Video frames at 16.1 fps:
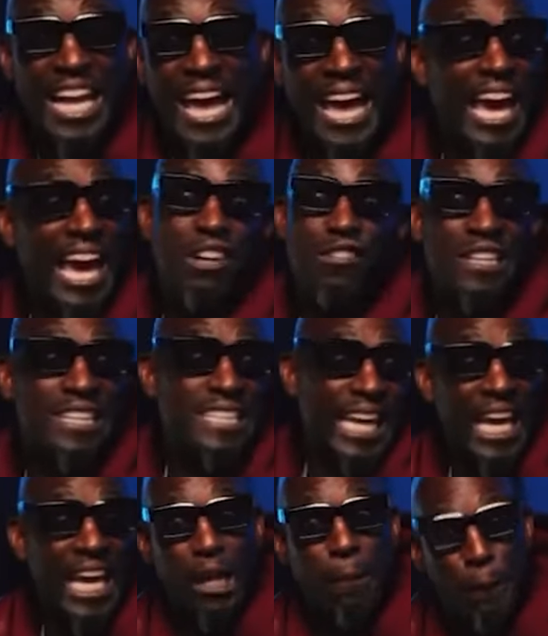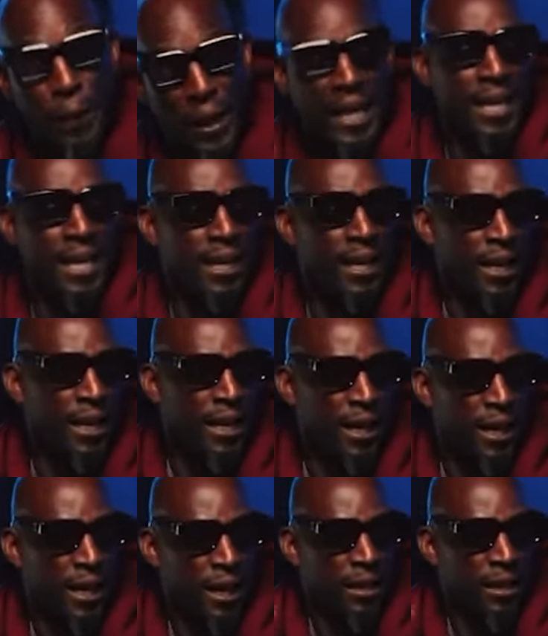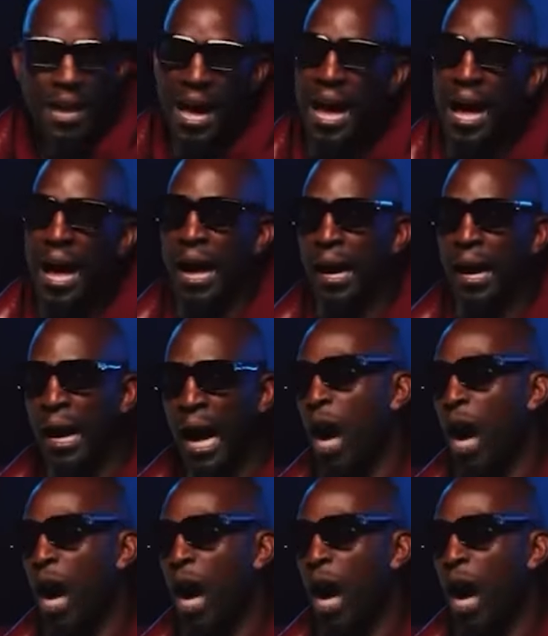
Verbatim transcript: the head of a team, Pete. Nah,